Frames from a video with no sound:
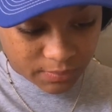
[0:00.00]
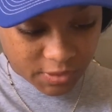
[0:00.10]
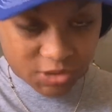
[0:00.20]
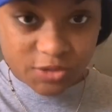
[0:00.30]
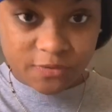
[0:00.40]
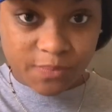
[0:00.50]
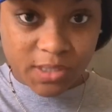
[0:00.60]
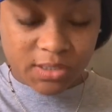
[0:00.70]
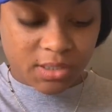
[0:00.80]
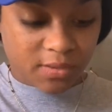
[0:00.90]
I should have
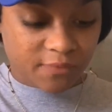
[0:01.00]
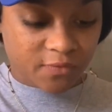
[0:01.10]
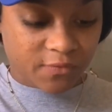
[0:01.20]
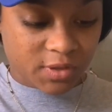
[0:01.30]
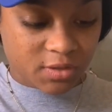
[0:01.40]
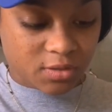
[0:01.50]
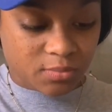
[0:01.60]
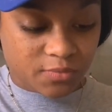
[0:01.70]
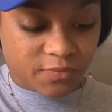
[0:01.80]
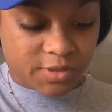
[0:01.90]
brought a knife over here
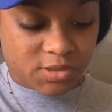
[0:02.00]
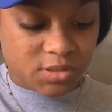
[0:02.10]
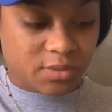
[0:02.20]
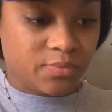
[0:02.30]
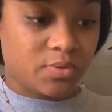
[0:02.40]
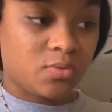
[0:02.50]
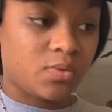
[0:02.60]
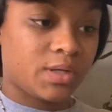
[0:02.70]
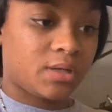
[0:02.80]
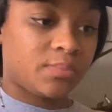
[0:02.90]
before I started
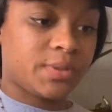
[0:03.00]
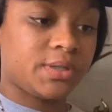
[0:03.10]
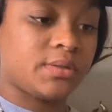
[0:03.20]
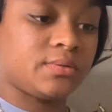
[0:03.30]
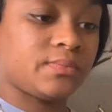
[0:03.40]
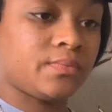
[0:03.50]
recording, but